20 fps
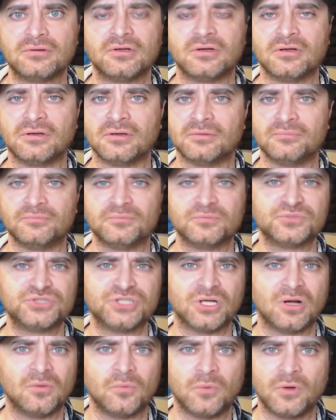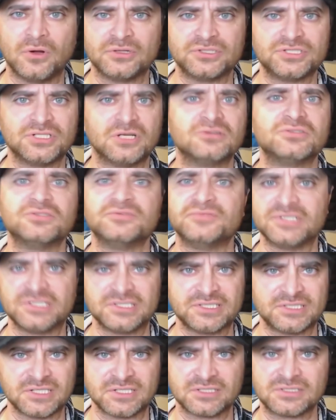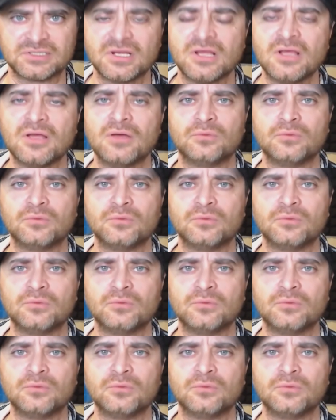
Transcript: uh, SHA-1, SHA-256,